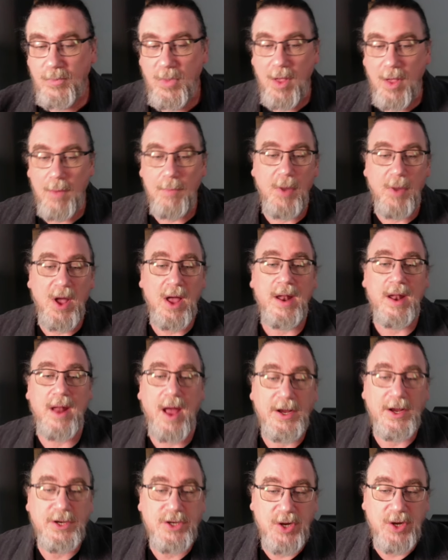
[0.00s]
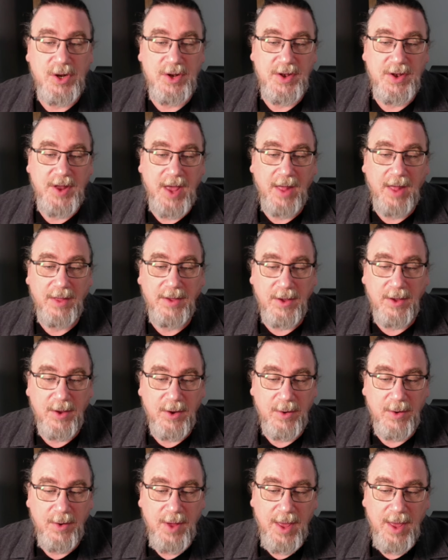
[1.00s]
But I should tell
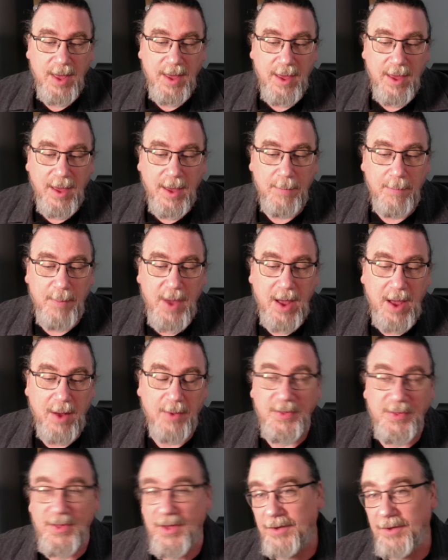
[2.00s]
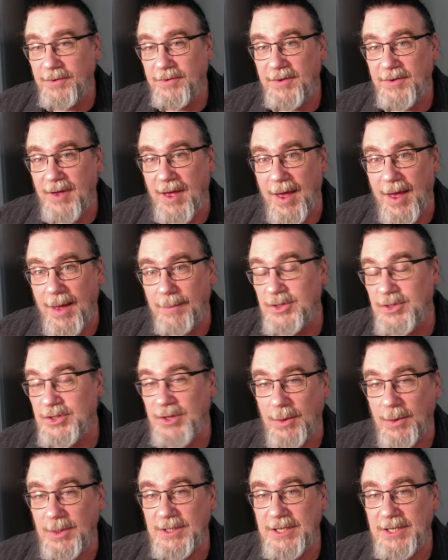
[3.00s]
you about this um,
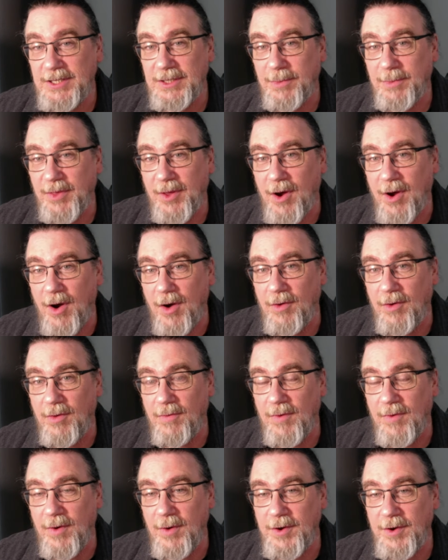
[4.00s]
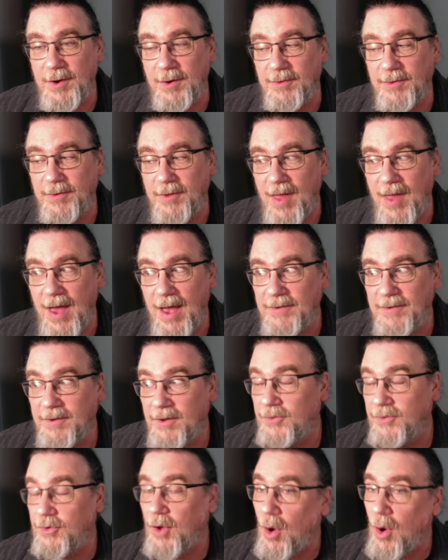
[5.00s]
Stoicism and the Cardinal Virtues class.
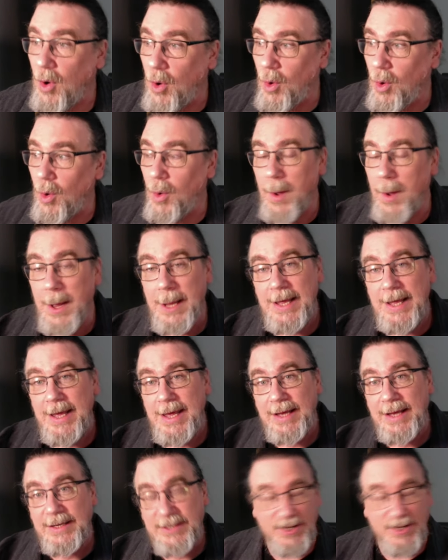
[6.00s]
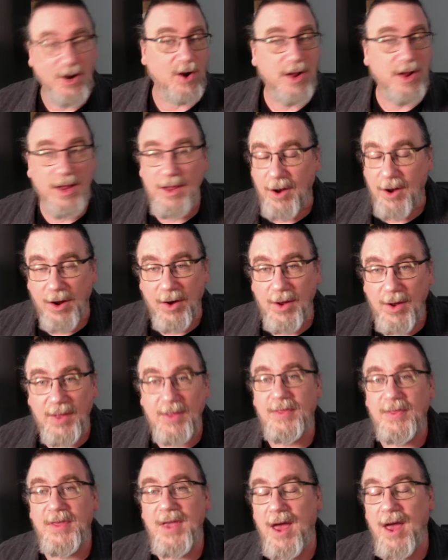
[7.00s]
So starting, you know,
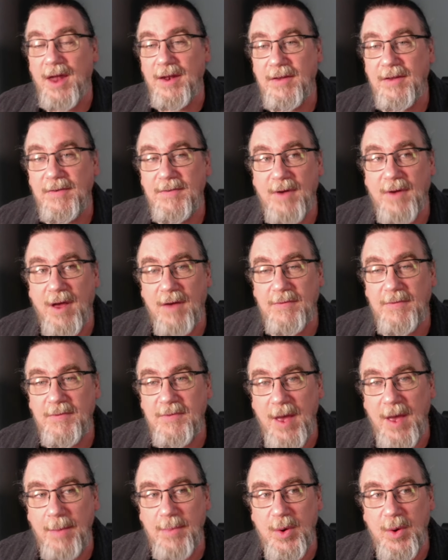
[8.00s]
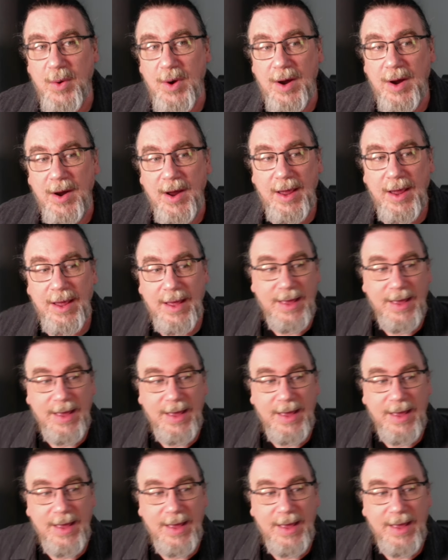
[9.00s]
at the end of, of February,